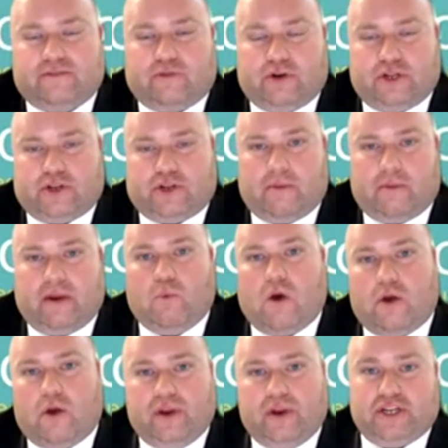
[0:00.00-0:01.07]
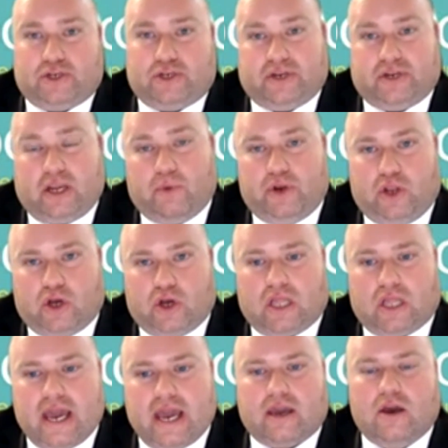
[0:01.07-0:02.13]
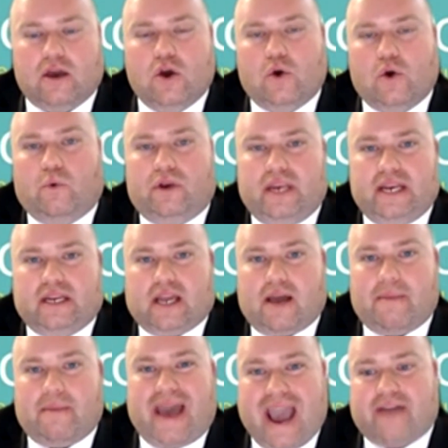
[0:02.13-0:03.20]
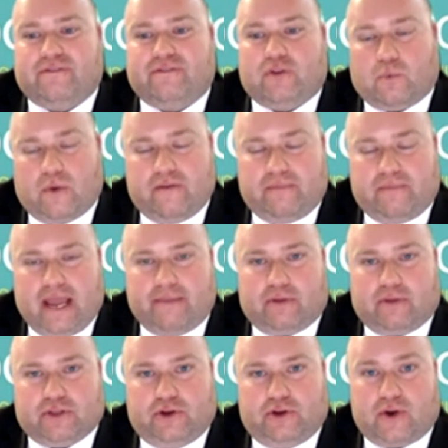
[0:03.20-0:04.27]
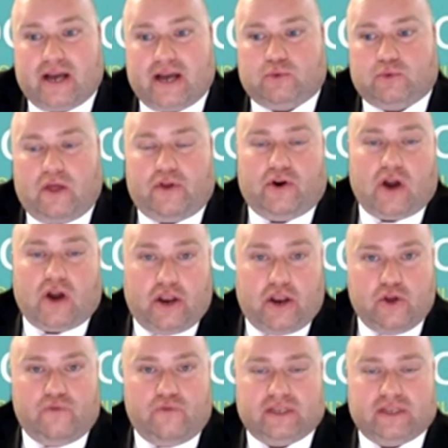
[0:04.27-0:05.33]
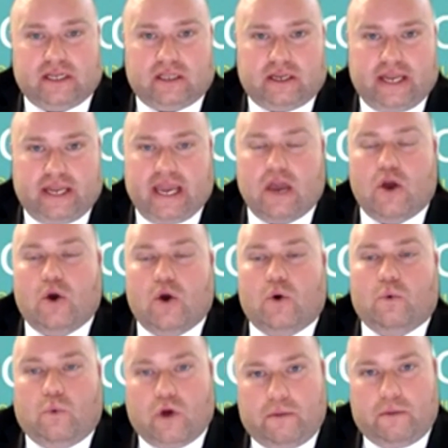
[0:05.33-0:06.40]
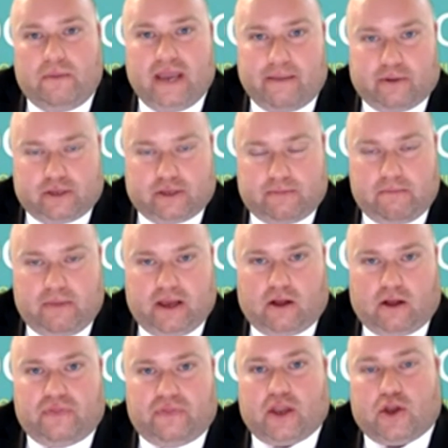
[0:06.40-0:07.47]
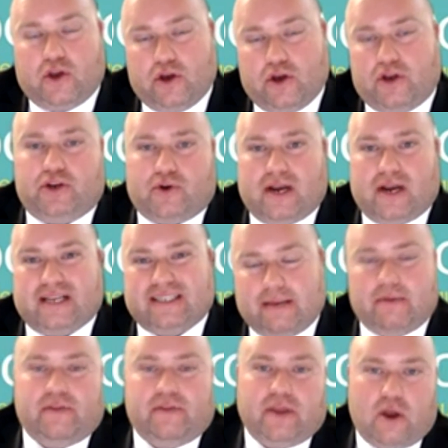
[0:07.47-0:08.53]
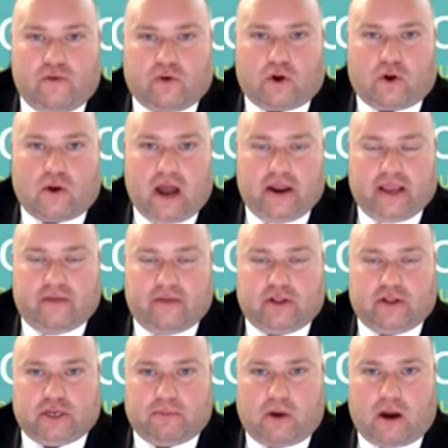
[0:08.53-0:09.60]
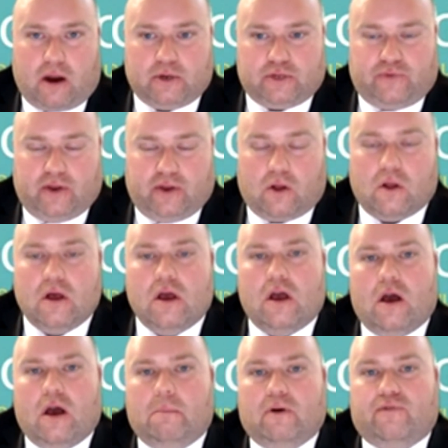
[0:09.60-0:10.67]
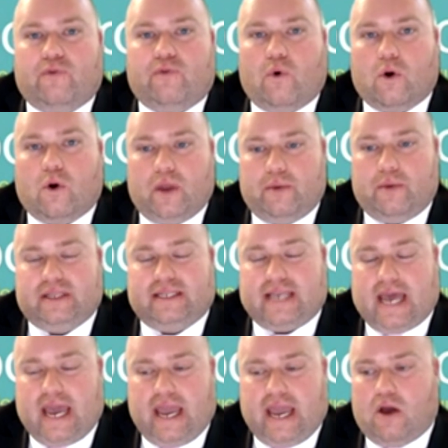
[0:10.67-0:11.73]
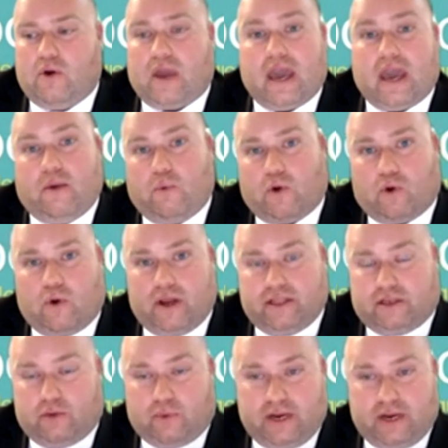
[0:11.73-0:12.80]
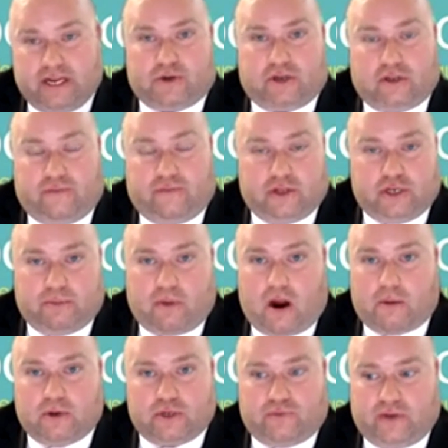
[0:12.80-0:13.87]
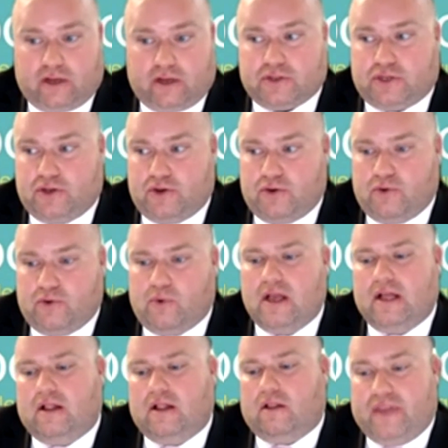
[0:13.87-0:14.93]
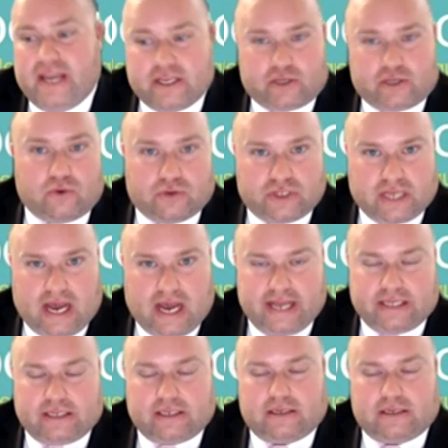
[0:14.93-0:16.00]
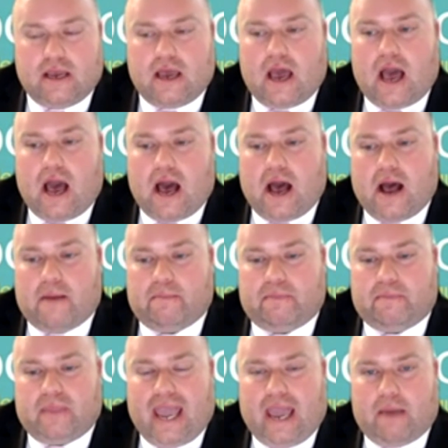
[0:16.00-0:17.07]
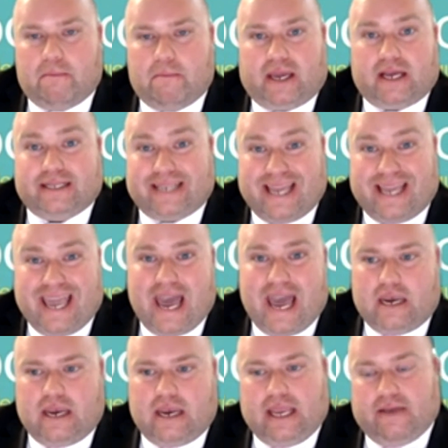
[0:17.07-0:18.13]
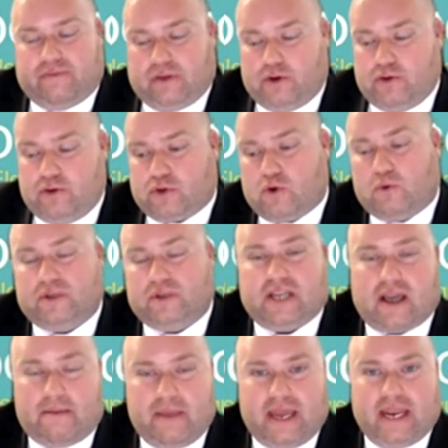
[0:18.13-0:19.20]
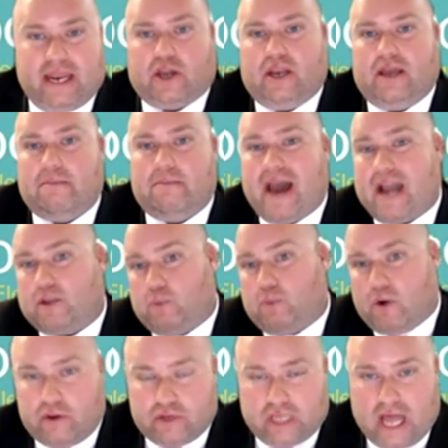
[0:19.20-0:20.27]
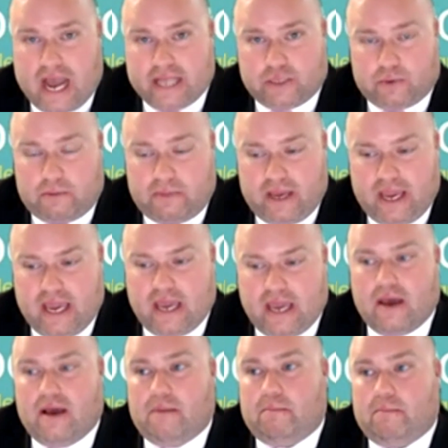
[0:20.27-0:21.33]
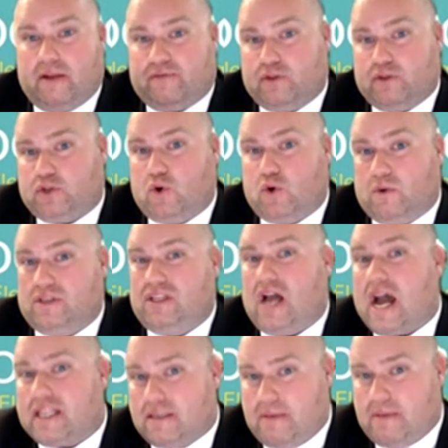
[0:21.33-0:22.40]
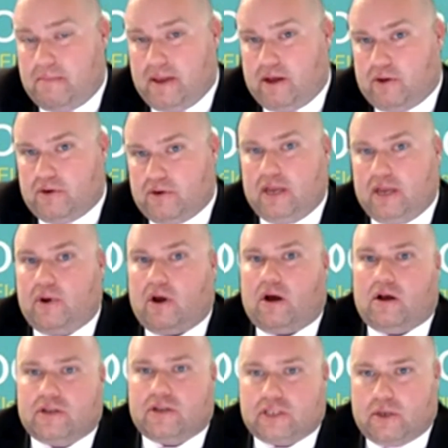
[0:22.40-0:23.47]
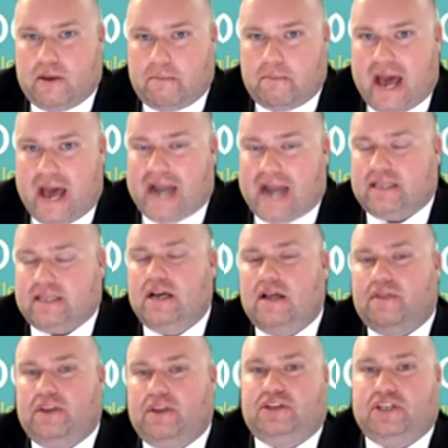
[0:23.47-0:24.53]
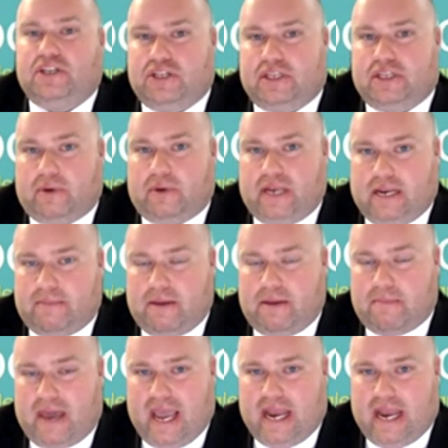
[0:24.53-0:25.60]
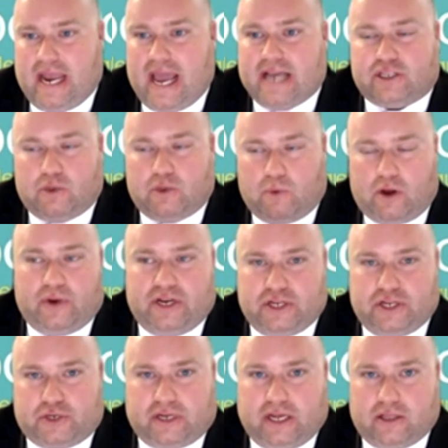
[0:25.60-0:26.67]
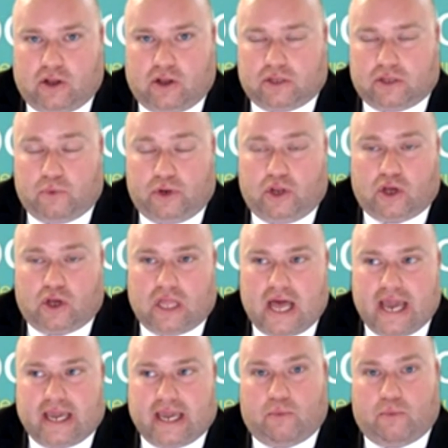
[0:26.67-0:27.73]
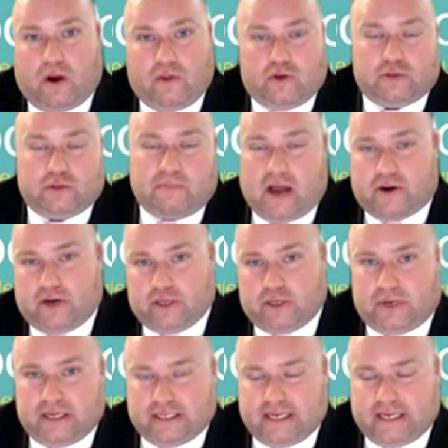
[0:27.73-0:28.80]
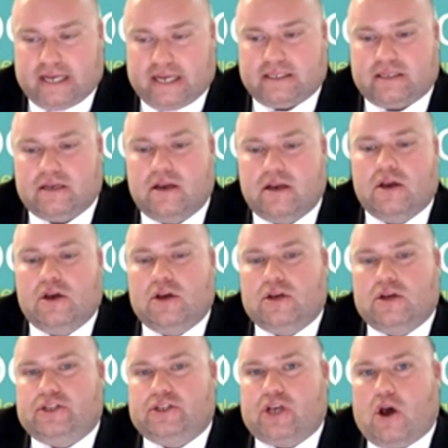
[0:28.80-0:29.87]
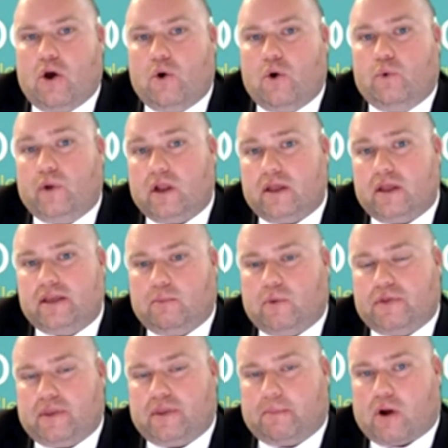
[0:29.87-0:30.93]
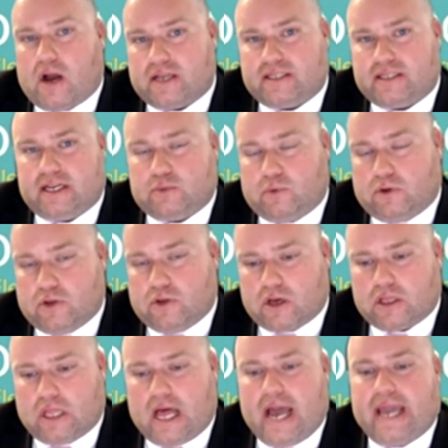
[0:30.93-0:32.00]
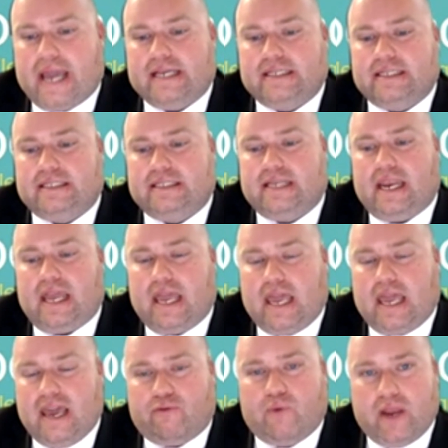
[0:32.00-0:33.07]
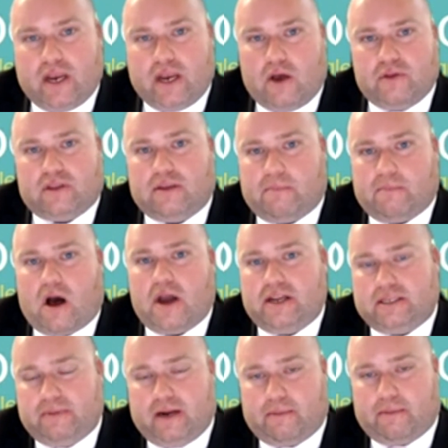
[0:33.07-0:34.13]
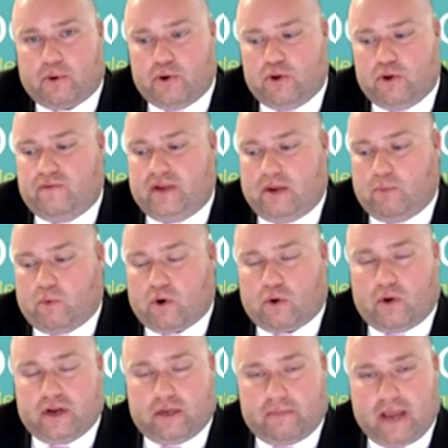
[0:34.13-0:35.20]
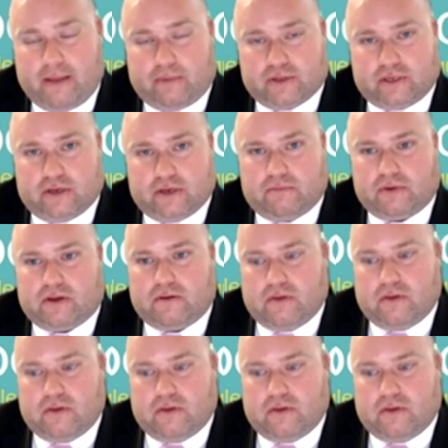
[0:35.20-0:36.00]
for determining what redistricting would look like would need to come after we've been able to address whether or not a new facility would be able to be built that could address some of the overcrowding at Village of Barbersville, before we would say, okay, we're going to redistrict the Village of Barbersville to these school sites. Because again, if a new school was to come in, it could impact where those lines would be. But if the school was not to be built, it would also impact the decisions that would need to be made as to what redistricting would look like and where those boundaries would exist. So really what the process will look like is that if we know that the bond has been approved and we're going to be able to